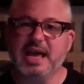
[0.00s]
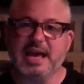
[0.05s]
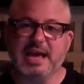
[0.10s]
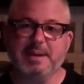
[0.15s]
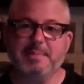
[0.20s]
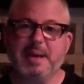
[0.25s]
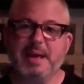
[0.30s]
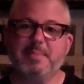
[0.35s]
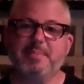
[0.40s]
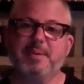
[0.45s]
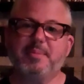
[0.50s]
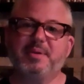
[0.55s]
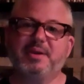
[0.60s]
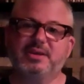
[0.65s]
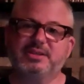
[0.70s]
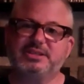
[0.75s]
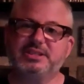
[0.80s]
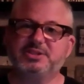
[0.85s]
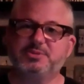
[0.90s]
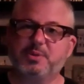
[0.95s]
It may be
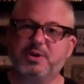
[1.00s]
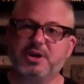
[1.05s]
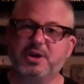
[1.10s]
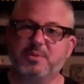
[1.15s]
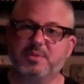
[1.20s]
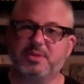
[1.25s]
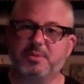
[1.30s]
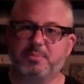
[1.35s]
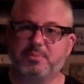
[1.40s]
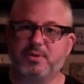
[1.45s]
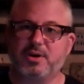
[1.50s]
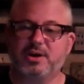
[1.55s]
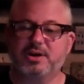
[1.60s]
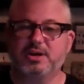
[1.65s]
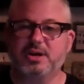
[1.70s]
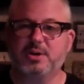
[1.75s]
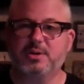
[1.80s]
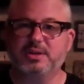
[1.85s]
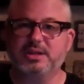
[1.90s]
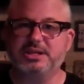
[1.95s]
because he's working with a broad
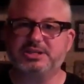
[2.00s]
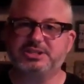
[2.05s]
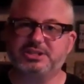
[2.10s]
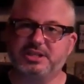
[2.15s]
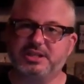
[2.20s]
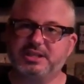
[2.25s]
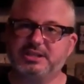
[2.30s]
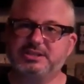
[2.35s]
coalition.